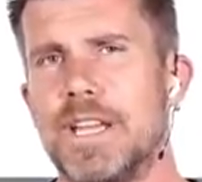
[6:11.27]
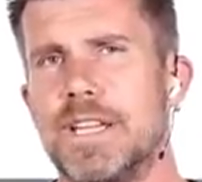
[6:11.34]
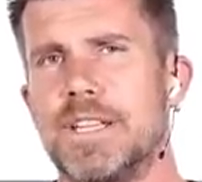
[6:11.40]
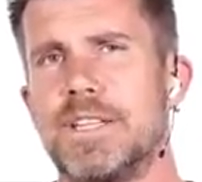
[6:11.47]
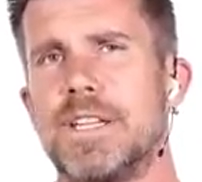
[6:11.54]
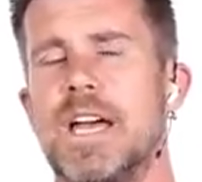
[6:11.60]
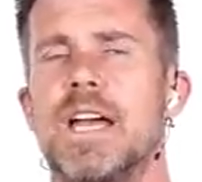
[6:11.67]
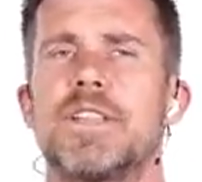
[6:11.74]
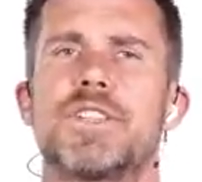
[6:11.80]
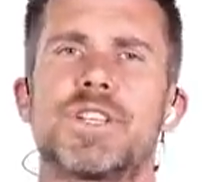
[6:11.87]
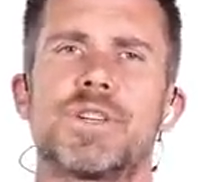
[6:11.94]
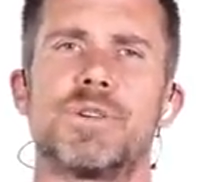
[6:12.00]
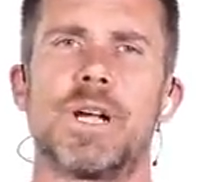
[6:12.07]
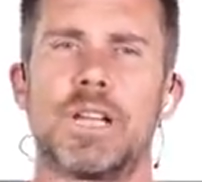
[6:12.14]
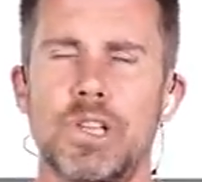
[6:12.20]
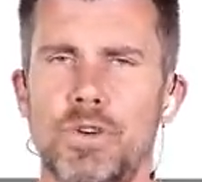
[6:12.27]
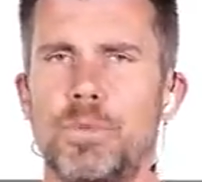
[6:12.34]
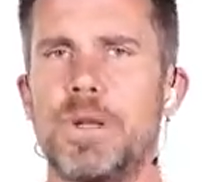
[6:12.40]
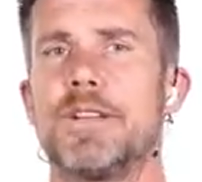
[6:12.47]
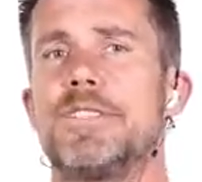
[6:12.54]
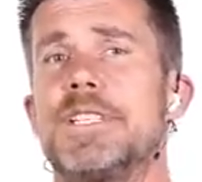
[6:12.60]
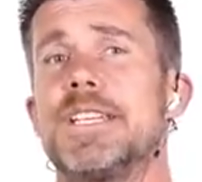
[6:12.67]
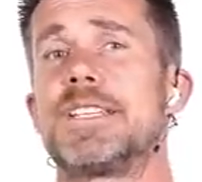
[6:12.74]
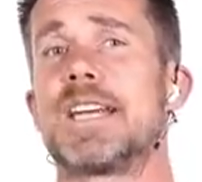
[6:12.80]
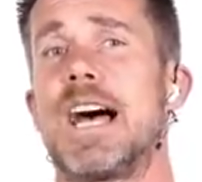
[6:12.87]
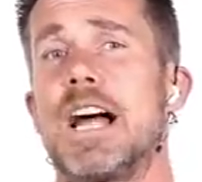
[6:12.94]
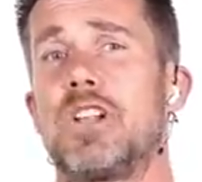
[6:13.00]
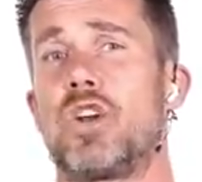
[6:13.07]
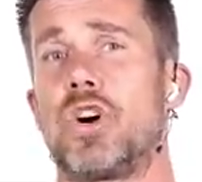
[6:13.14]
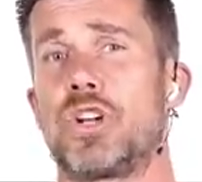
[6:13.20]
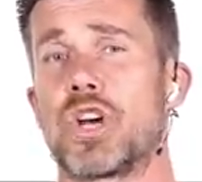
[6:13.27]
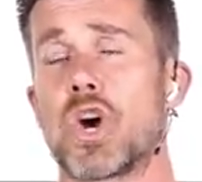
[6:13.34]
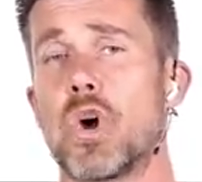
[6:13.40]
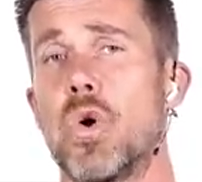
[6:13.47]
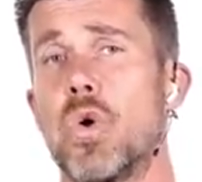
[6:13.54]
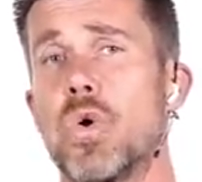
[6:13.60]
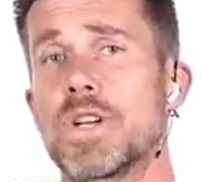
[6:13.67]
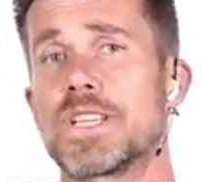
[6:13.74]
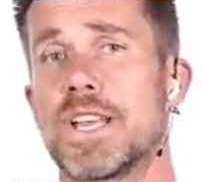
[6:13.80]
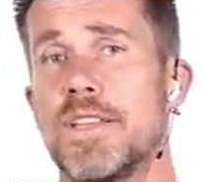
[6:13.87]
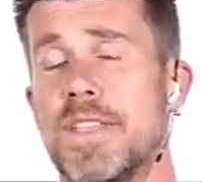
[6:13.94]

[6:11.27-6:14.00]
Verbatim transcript: into a little bit of detail on a course